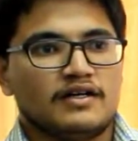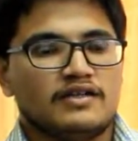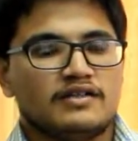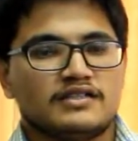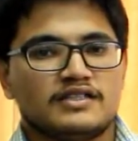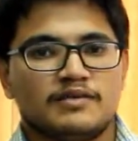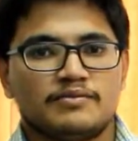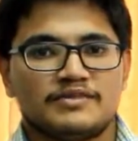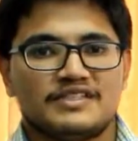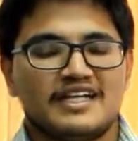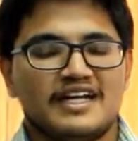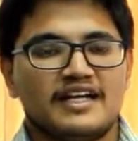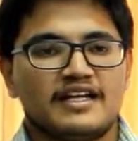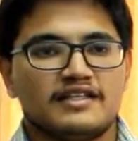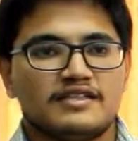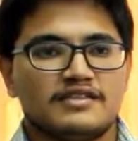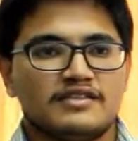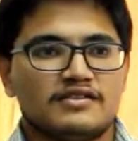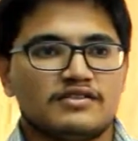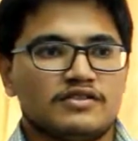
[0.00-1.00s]
some
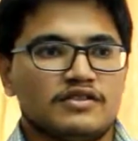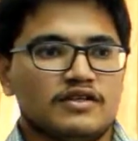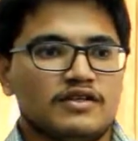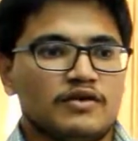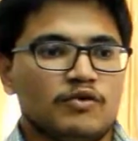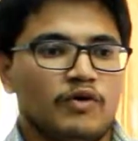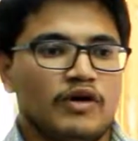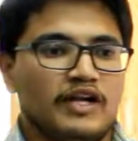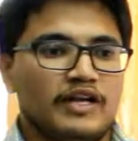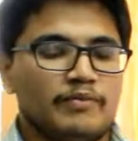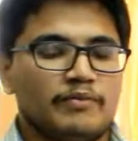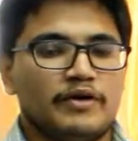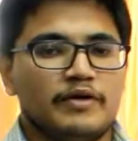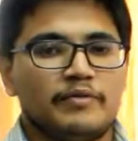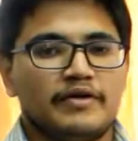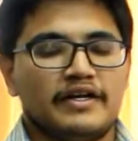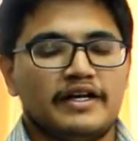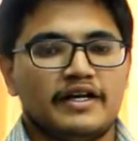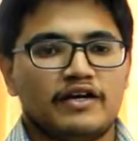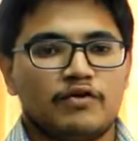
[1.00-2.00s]
challenges while
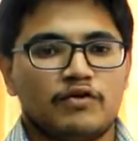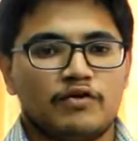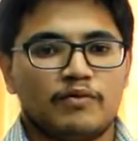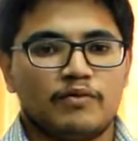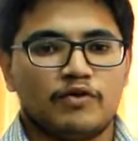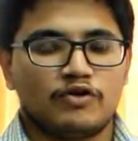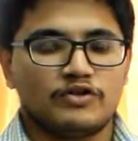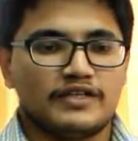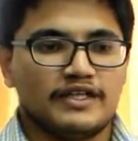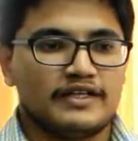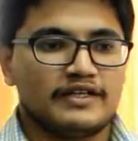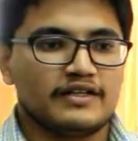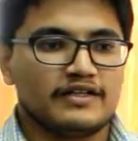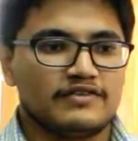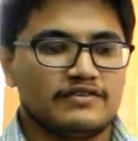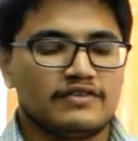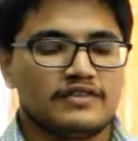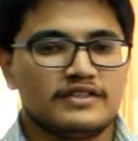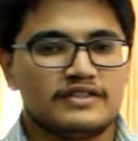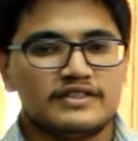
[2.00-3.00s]
implementing our project.
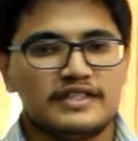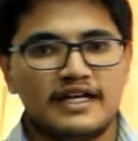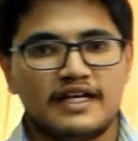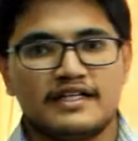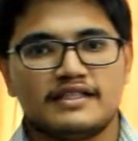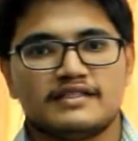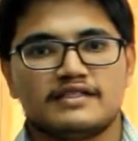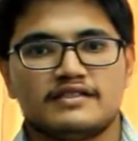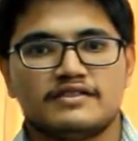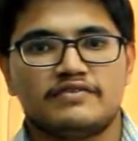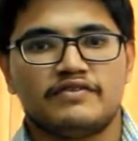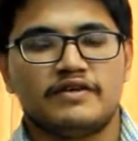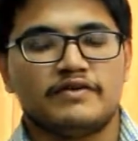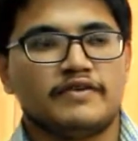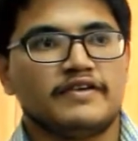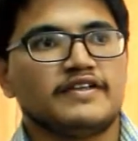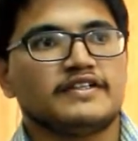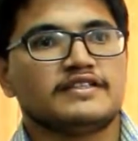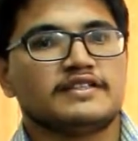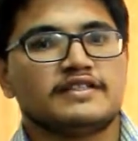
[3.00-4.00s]
First challenges we
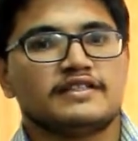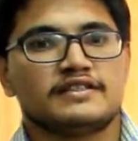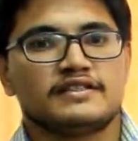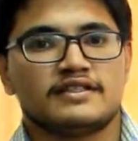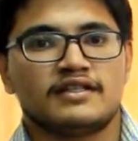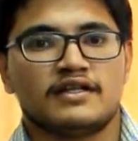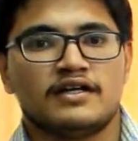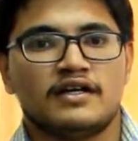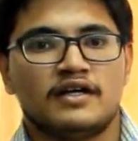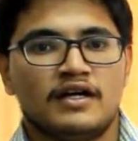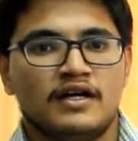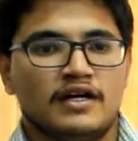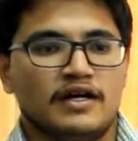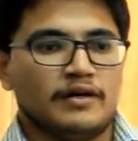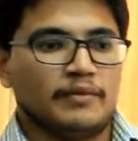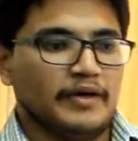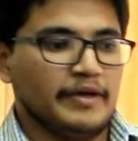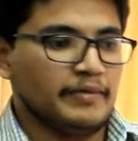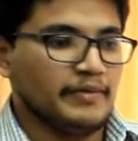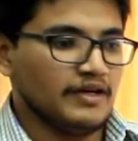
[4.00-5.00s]
faced is
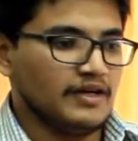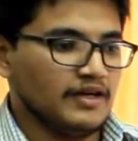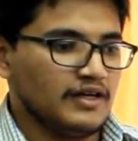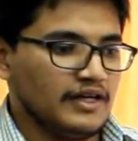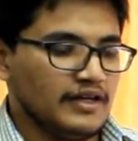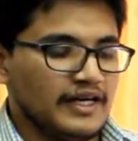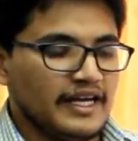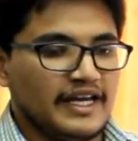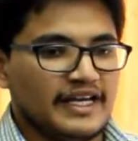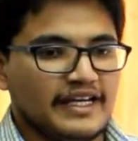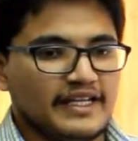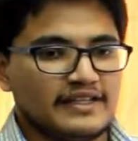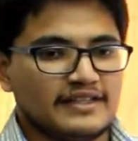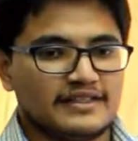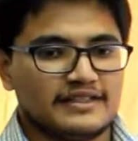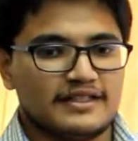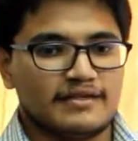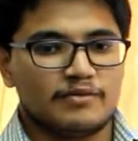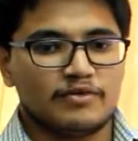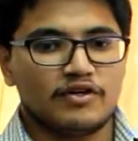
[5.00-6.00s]
by taking the
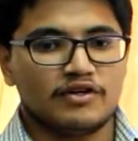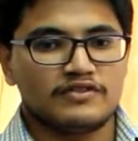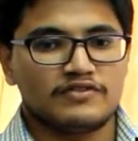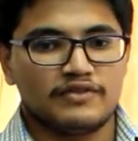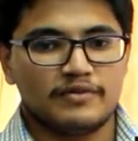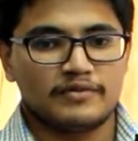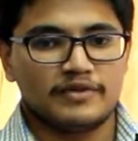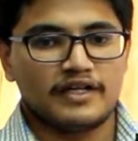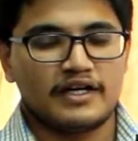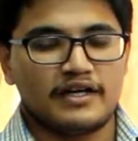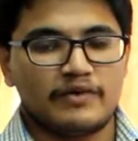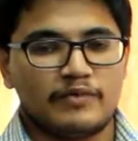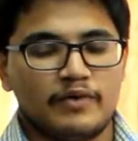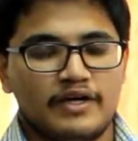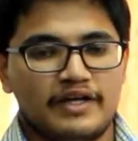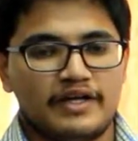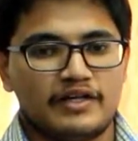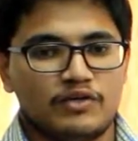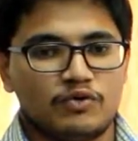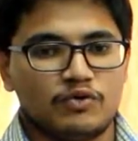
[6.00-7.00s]
slip gauge from the
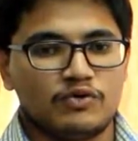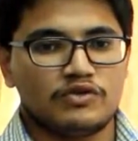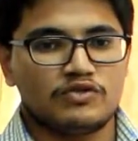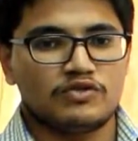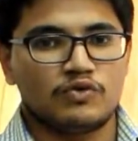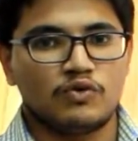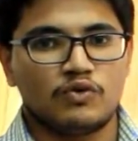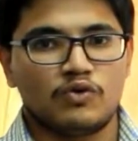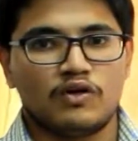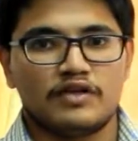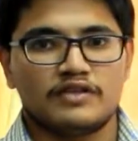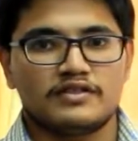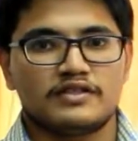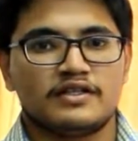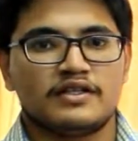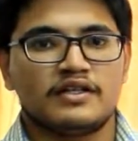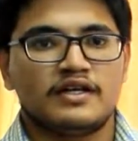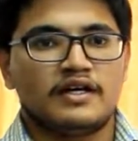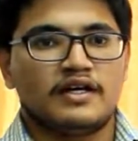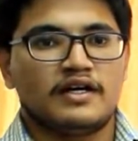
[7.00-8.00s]
conveyor to the screw gauge.
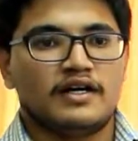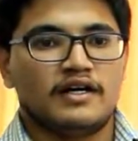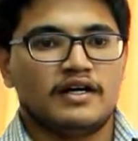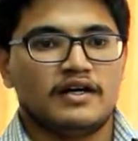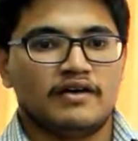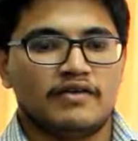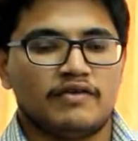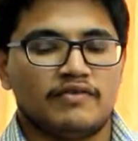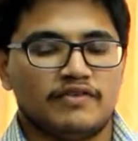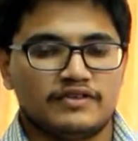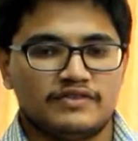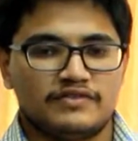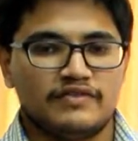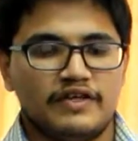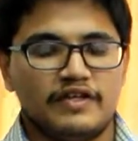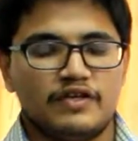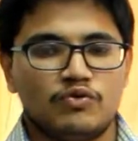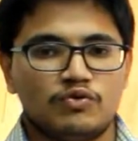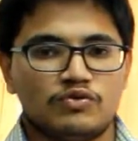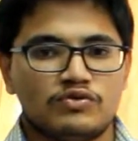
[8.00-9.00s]
First we
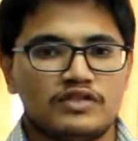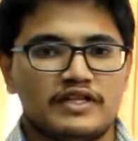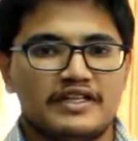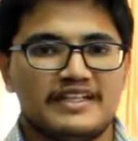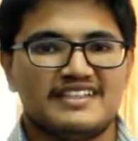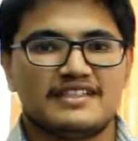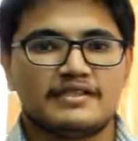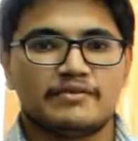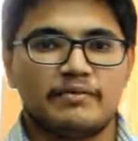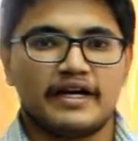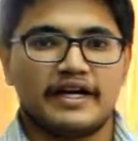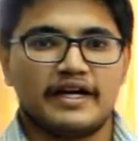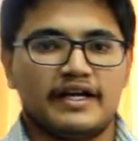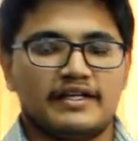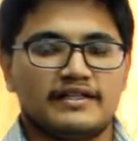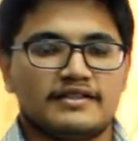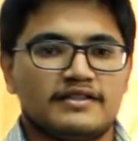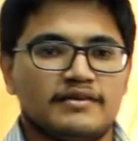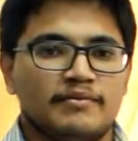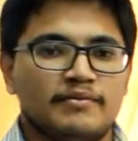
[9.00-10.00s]
use a disc
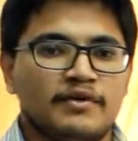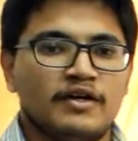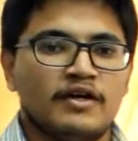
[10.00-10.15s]
mechanism,